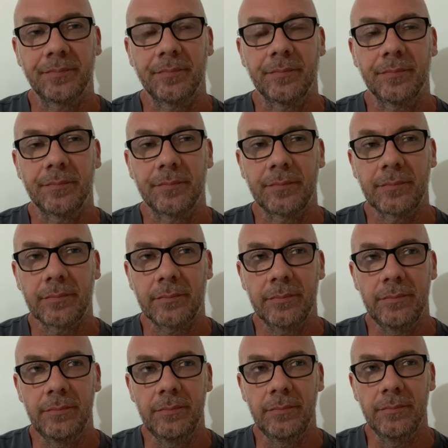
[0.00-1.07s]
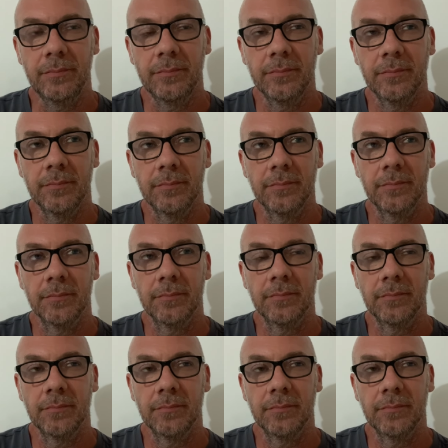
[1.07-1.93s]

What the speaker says: (silence)